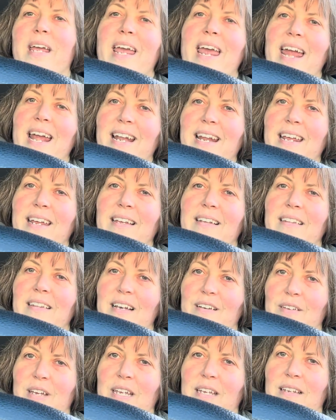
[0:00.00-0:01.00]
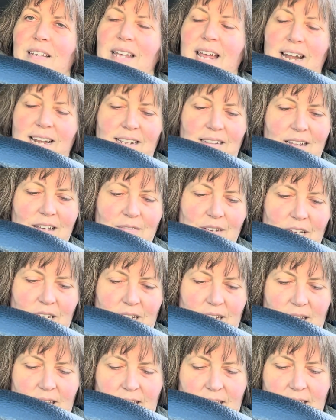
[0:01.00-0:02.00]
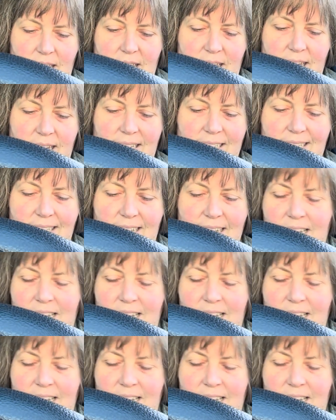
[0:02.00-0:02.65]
hating, loving, is the